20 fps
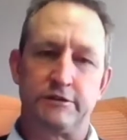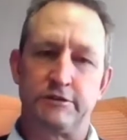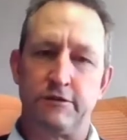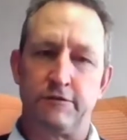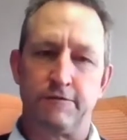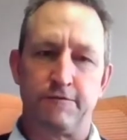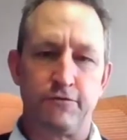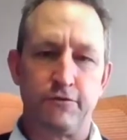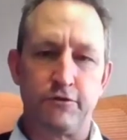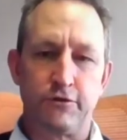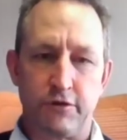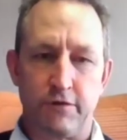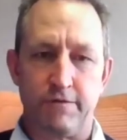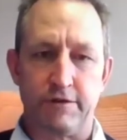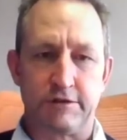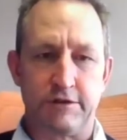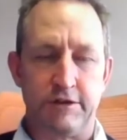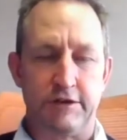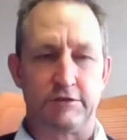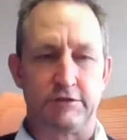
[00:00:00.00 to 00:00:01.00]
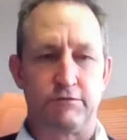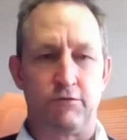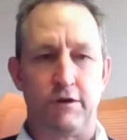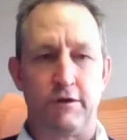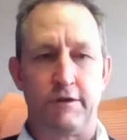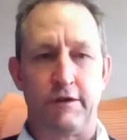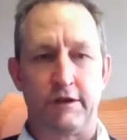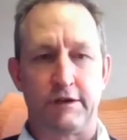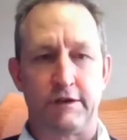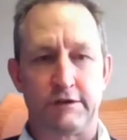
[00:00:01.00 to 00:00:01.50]
So fruit obviously is
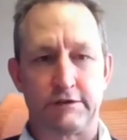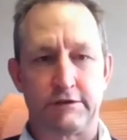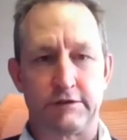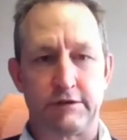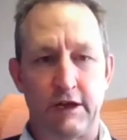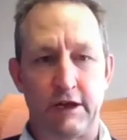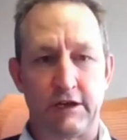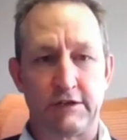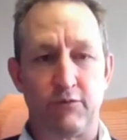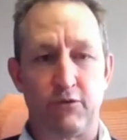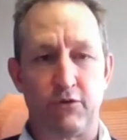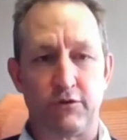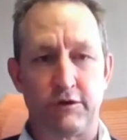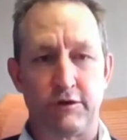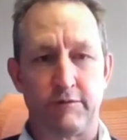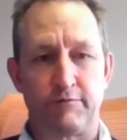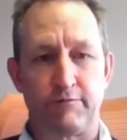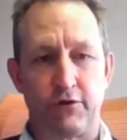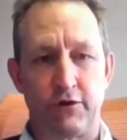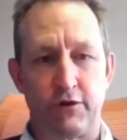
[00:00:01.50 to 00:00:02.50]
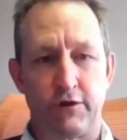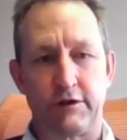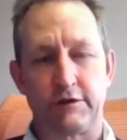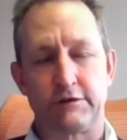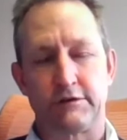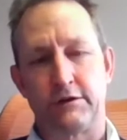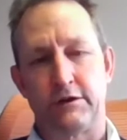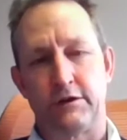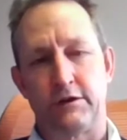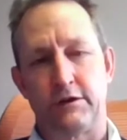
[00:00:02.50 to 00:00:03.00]
one that's exported
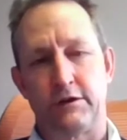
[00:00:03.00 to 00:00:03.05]
products.